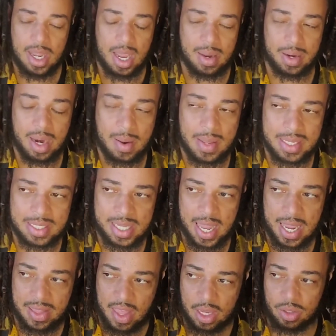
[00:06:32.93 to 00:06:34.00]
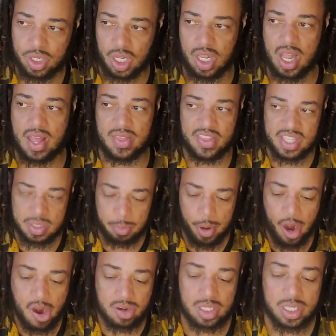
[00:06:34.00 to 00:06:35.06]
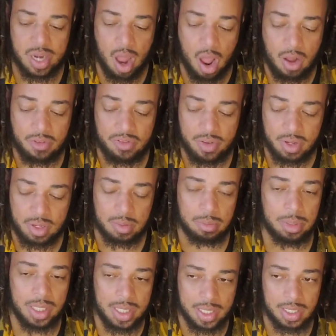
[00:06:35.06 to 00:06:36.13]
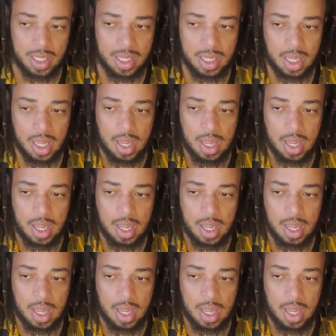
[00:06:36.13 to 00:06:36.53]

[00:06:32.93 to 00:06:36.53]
And I'm not saying that you should cut this person off completely.